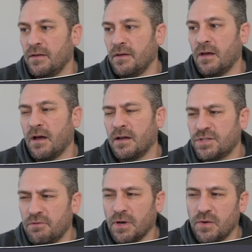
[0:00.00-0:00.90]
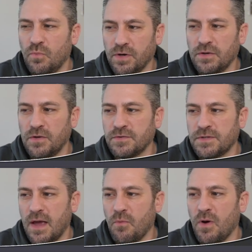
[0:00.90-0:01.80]
I generally wouldn't use
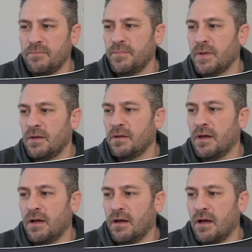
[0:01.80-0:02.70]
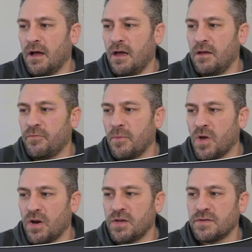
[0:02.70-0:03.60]
that one. If I'm
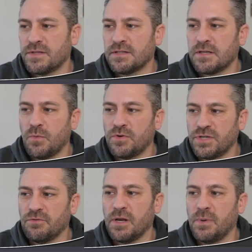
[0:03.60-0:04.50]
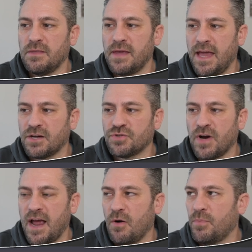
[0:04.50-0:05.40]
going to use this, it would generally be the
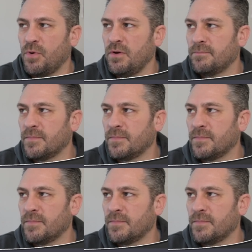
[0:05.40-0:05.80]
extra output.